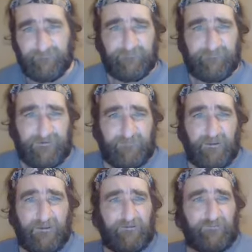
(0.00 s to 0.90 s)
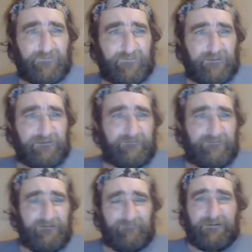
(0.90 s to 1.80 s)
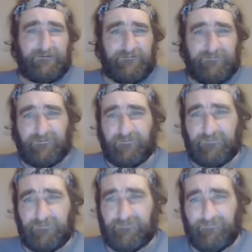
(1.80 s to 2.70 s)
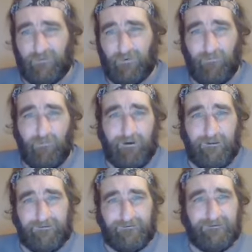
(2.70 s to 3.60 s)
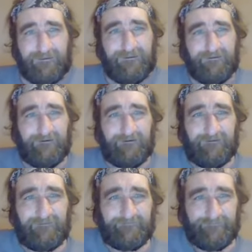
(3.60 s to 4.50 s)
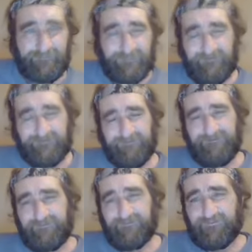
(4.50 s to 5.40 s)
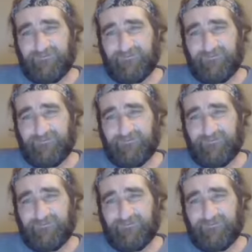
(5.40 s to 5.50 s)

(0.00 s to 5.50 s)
females that have been doing this for a while, you do